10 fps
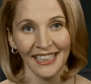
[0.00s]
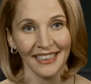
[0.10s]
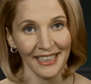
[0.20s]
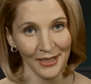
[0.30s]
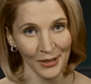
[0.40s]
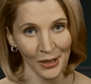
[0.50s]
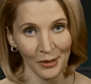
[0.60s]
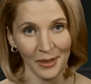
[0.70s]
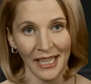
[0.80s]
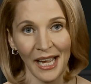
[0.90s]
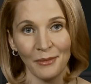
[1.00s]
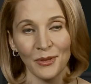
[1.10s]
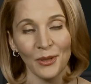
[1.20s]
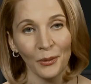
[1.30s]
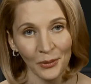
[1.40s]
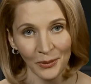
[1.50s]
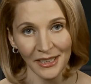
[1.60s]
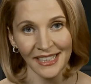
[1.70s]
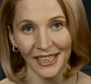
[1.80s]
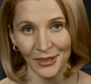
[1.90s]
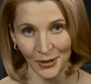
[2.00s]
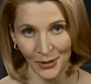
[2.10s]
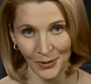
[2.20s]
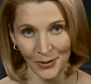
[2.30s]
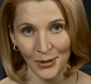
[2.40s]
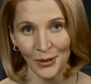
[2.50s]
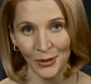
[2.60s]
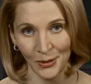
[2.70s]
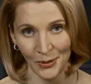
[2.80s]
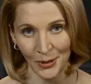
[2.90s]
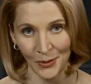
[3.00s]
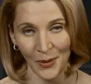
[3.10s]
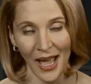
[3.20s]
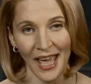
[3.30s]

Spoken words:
Ladies and gentlemen, I am so thrilled to introduce you to